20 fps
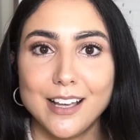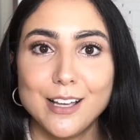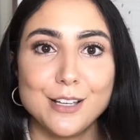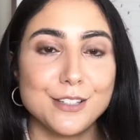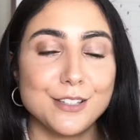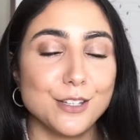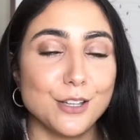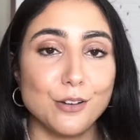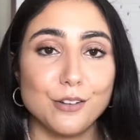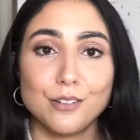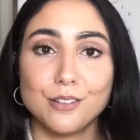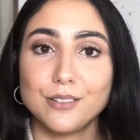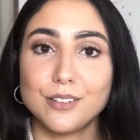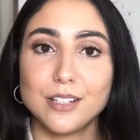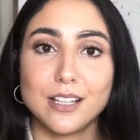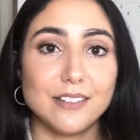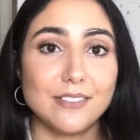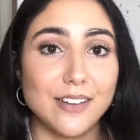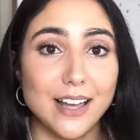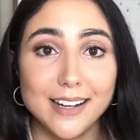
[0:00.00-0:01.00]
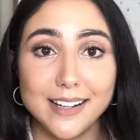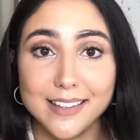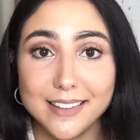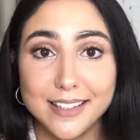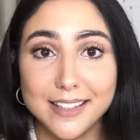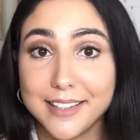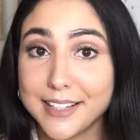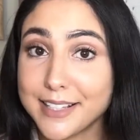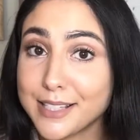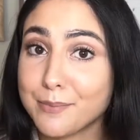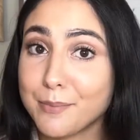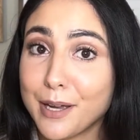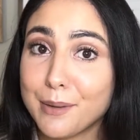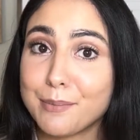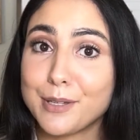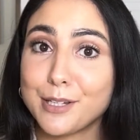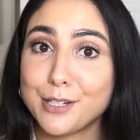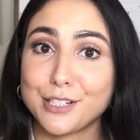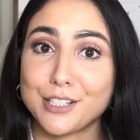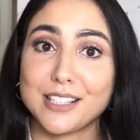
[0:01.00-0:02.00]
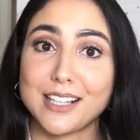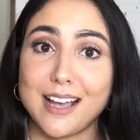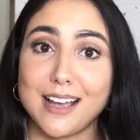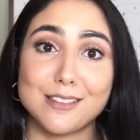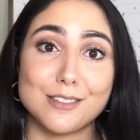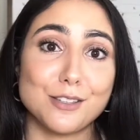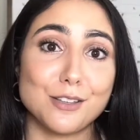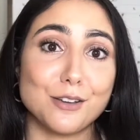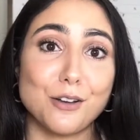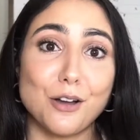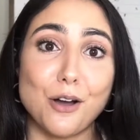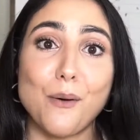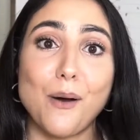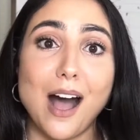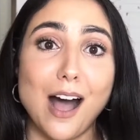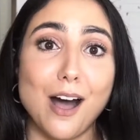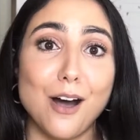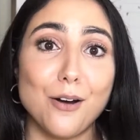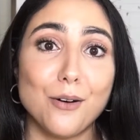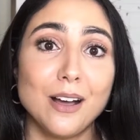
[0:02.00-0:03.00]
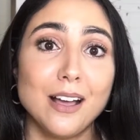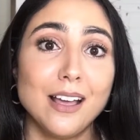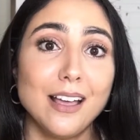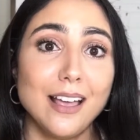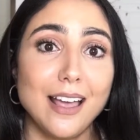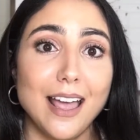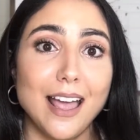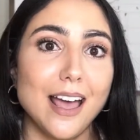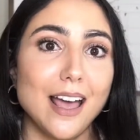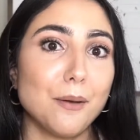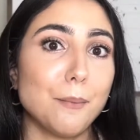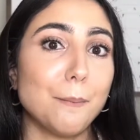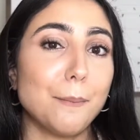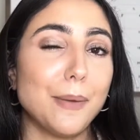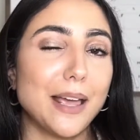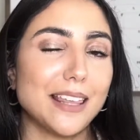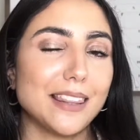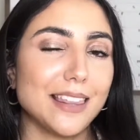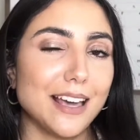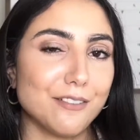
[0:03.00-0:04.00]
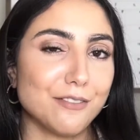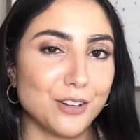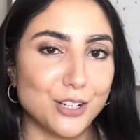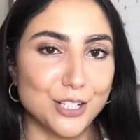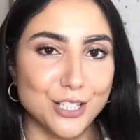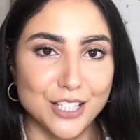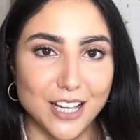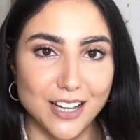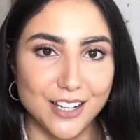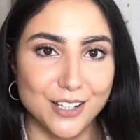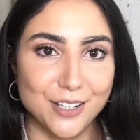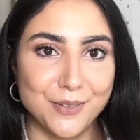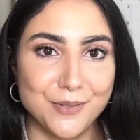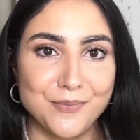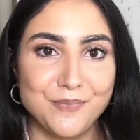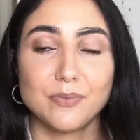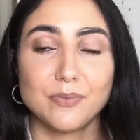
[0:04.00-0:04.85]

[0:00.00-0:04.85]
So if anything, this might be your sign to go out and make that first hire.